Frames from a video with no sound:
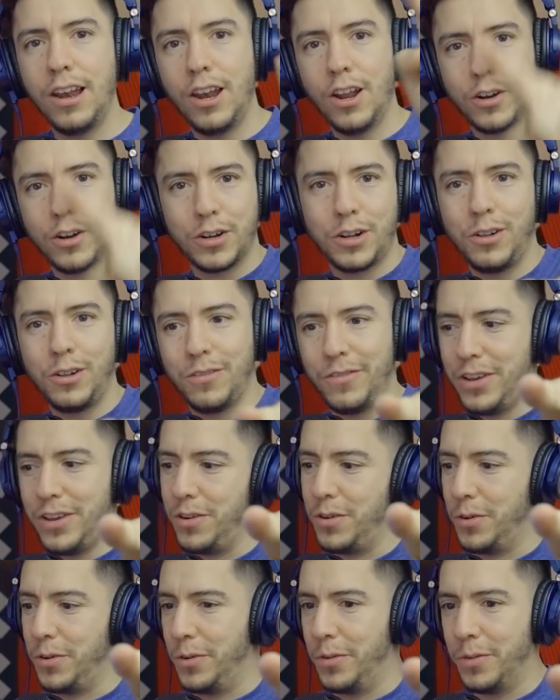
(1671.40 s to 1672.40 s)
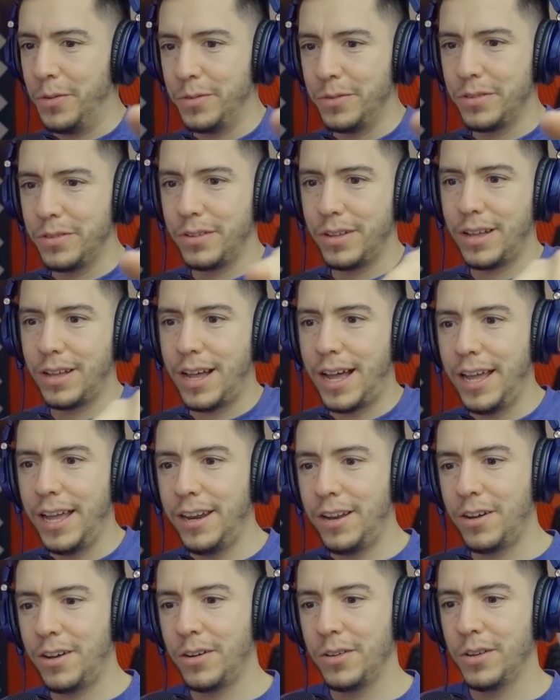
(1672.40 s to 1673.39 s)
local view.
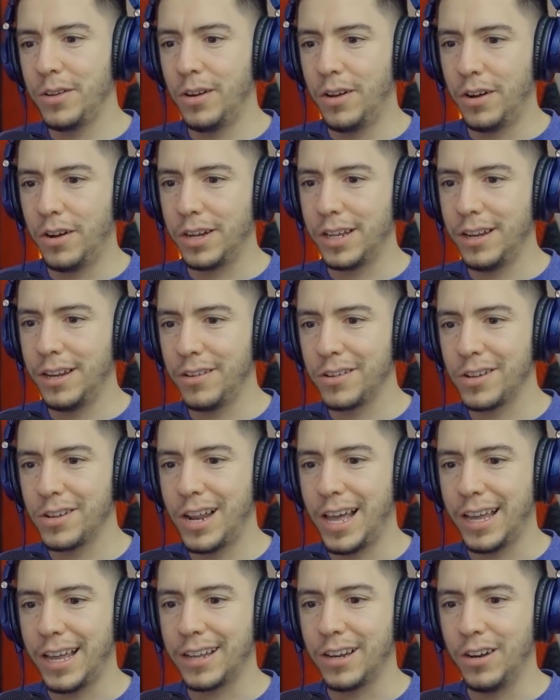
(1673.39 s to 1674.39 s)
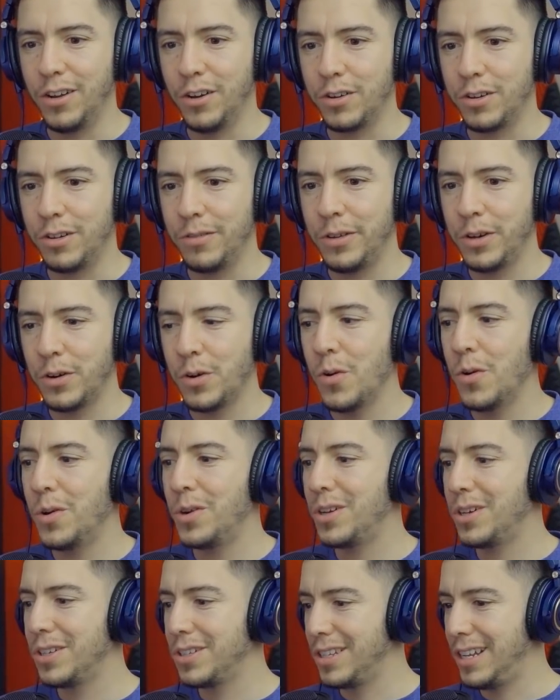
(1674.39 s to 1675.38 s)
I know you like local view.
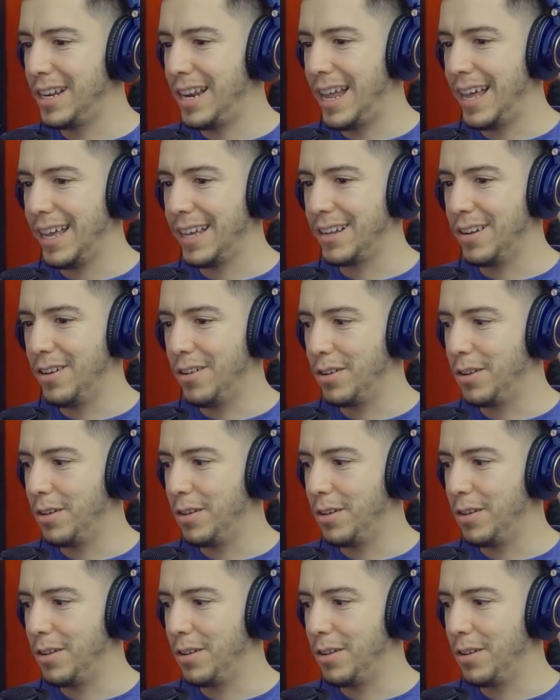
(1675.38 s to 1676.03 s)
Who doesn't like